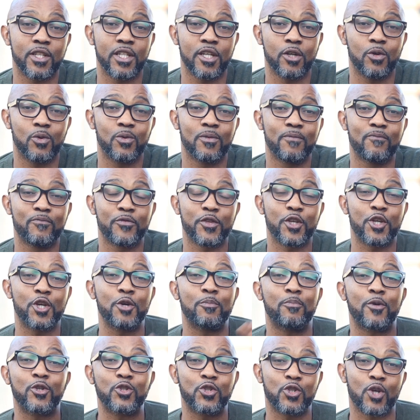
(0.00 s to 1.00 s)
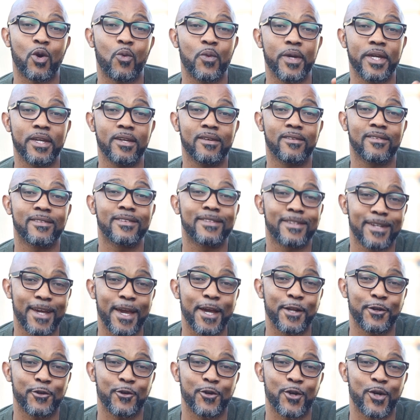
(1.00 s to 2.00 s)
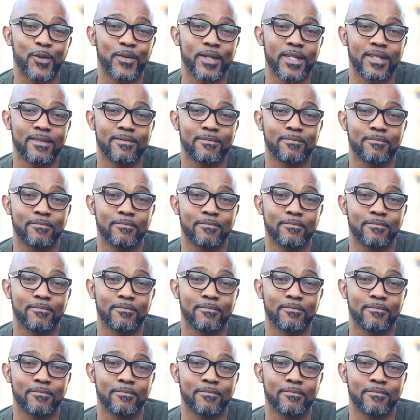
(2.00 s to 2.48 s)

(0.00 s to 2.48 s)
video. Keep on sowing and growing.